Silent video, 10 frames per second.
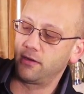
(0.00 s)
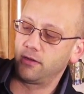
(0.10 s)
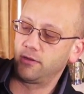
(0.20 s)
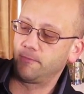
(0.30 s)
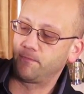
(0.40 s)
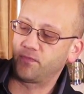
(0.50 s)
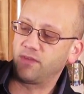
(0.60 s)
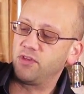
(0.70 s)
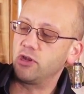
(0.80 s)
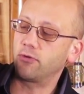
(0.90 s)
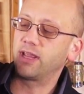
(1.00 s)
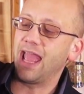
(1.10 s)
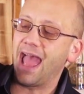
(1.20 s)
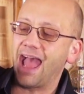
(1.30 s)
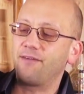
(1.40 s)
If you don't
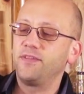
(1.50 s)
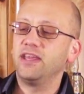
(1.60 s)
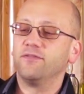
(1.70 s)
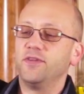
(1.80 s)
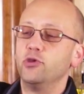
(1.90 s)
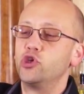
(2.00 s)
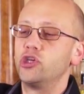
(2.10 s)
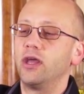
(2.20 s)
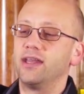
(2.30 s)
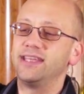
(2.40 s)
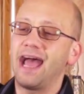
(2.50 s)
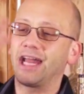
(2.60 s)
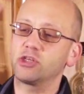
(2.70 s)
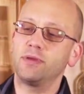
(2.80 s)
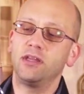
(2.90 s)
have the infusion
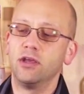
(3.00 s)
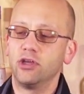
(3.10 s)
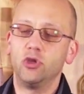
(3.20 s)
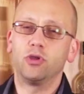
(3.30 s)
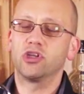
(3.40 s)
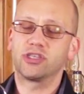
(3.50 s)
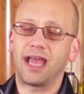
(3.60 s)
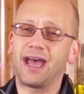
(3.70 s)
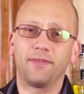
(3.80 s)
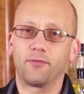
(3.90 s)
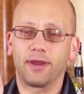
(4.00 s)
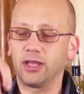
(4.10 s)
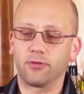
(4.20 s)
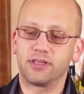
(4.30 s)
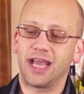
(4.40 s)
attachment, you can just add the
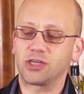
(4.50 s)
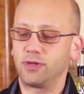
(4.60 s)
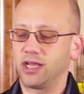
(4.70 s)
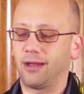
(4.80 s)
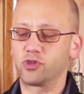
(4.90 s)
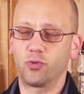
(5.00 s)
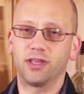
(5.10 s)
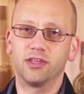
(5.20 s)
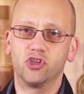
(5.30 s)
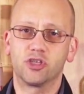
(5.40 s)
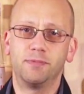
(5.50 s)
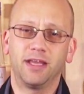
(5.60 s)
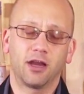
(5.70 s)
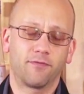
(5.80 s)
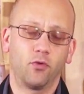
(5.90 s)
regular attachment it comes with, and just be
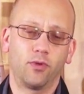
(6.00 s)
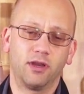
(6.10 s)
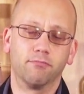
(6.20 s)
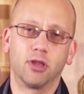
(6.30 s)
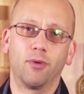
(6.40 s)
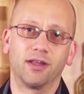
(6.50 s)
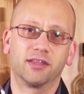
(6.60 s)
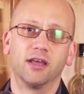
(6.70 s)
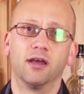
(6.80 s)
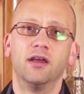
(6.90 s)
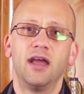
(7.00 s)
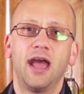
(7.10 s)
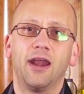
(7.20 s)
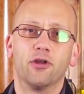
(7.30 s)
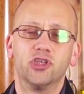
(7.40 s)
careful when you blow out the
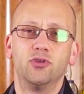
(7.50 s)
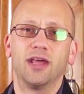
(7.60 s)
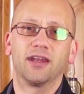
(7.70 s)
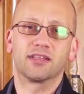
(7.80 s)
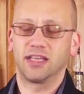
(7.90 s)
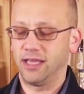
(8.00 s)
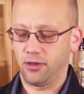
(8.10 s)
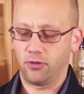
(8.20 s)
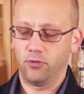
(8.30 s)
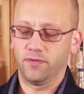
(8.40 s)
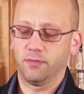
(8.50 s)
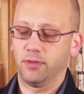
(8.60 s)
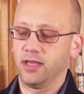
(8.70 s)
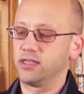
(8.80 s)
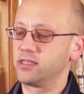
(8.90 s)
NO2 that it doesn't get all over the
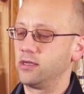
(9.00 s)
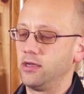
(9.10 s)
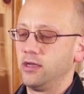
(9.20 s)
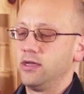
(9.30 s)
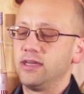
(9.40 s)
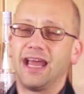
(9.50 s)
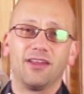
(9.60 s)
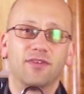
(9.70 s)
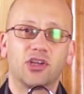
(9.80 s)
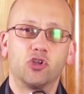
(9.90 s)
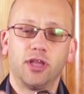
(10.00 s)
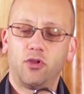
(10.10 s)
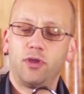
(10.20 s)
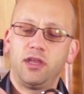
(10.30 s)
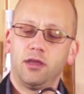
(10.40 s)
place. Now you've got your
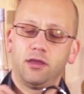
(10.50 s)
liquid.